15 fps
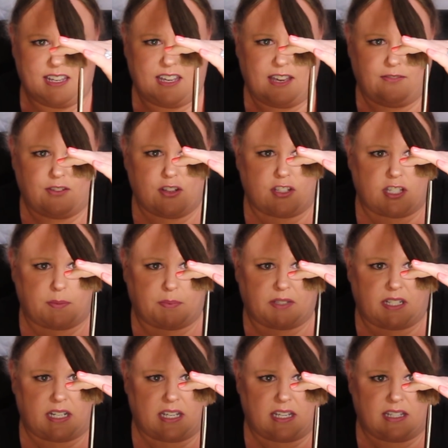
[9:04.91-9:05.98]
to give you
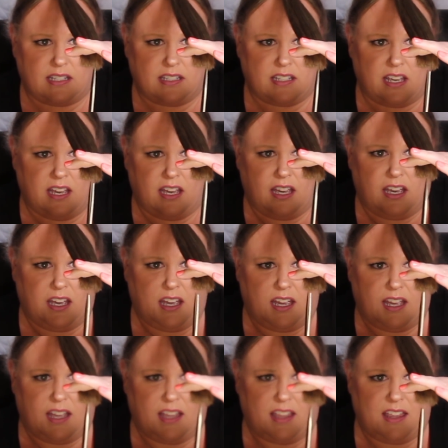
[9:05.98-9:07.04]
split ends,
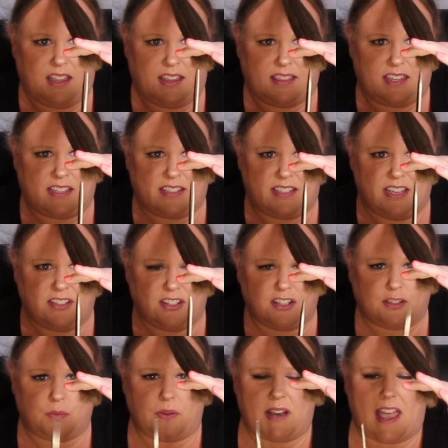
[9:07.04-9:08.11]
the
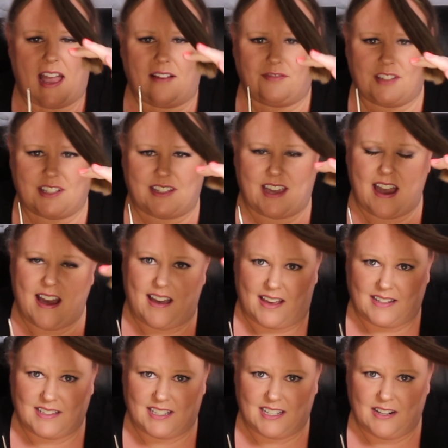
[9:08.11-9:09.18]
scissors would have to
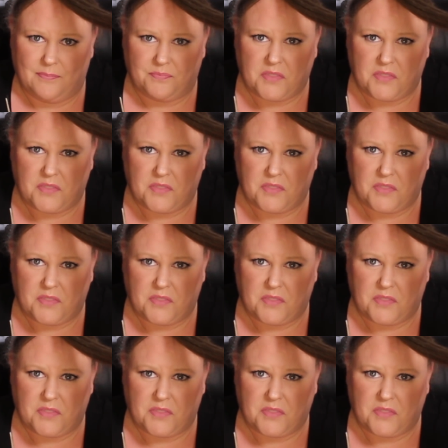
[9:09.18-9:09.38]
cut